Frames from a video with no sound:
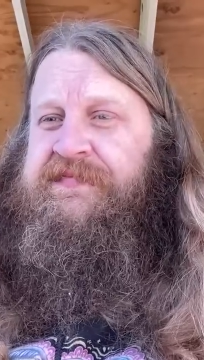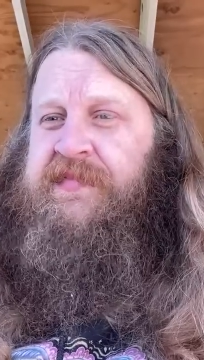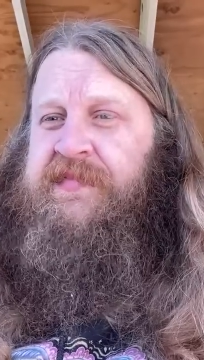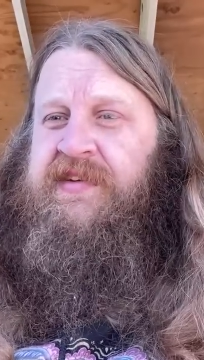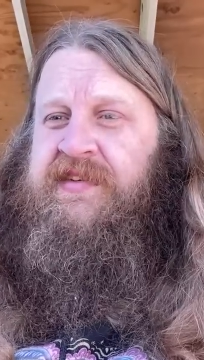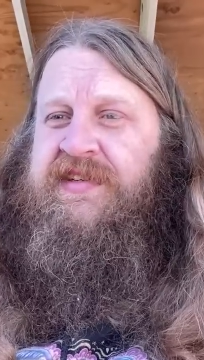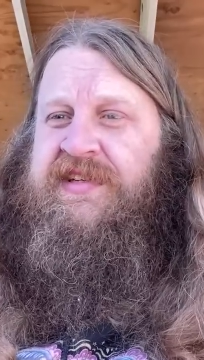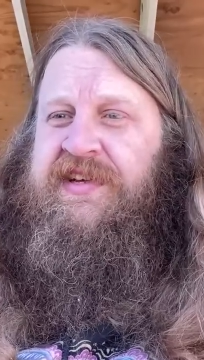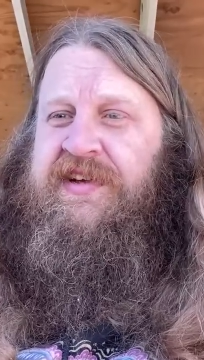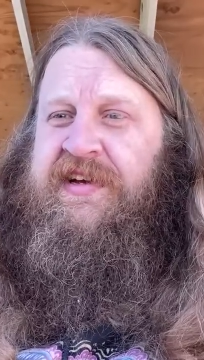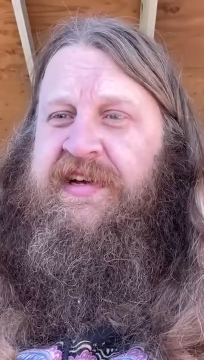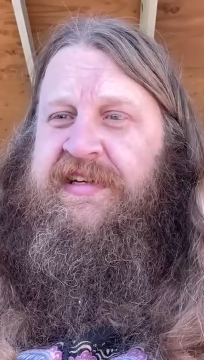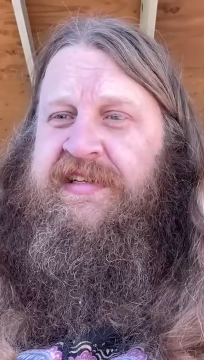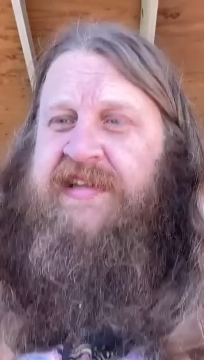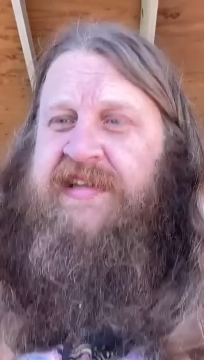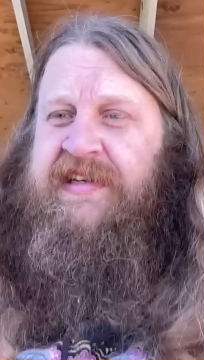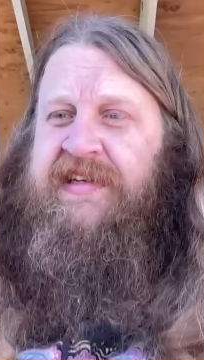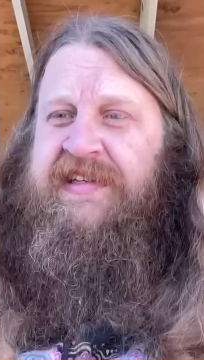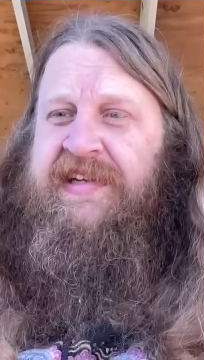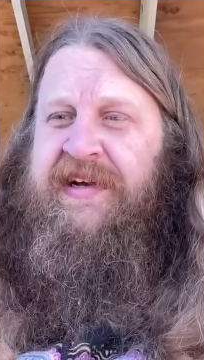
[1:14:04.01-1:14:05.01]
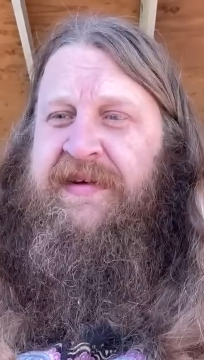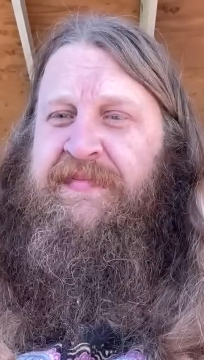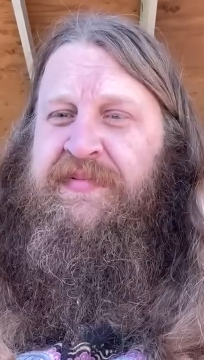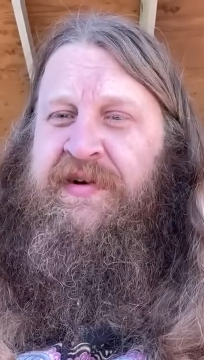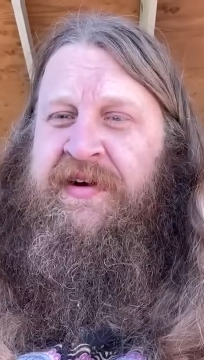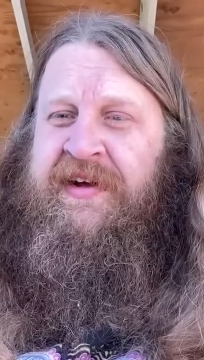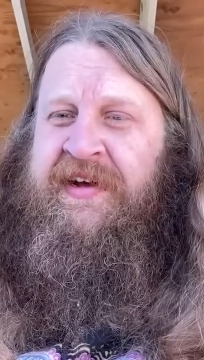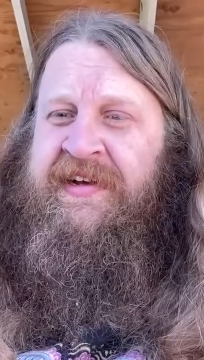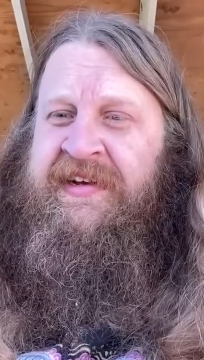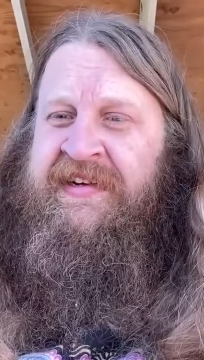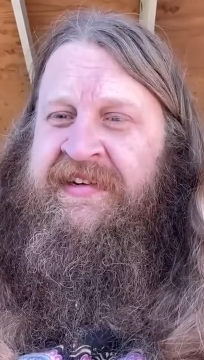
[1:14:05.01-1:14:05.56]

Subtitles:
I'll see you guys next time. Bye.